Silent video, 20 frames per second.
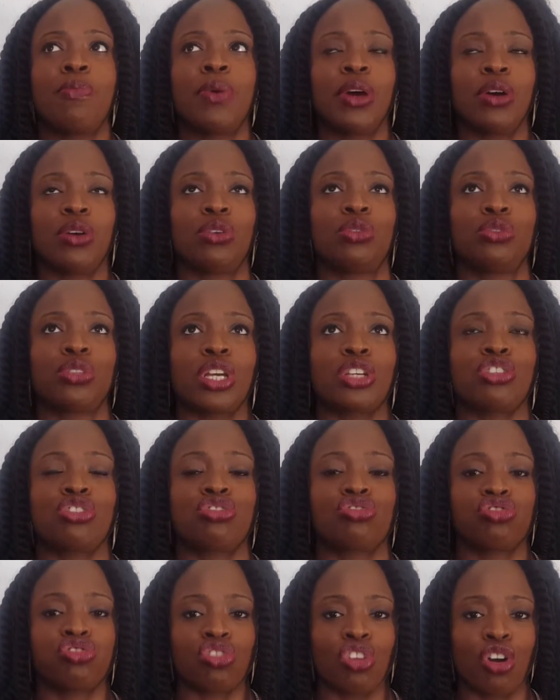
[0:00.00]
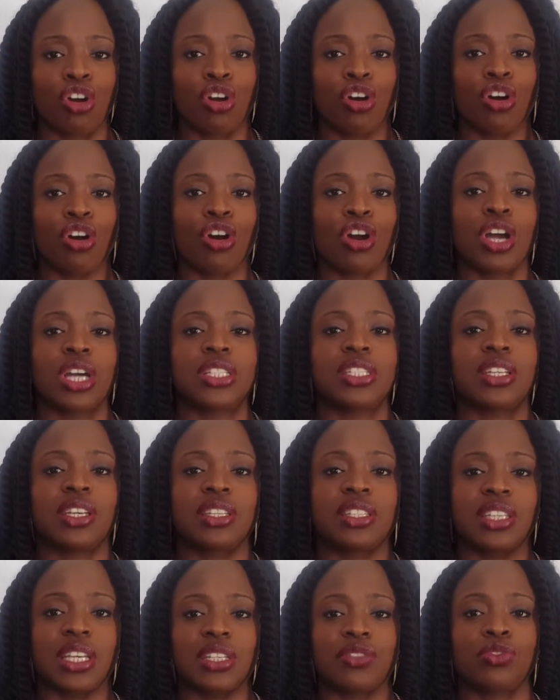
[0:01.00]
build a strong and
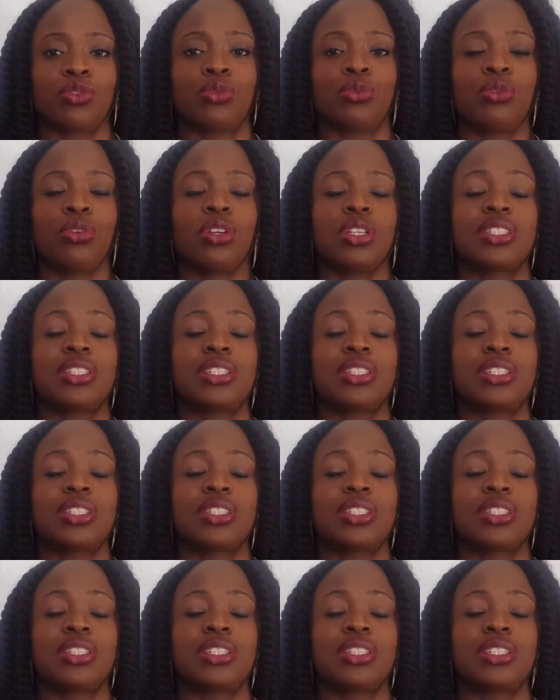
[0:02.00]
successful,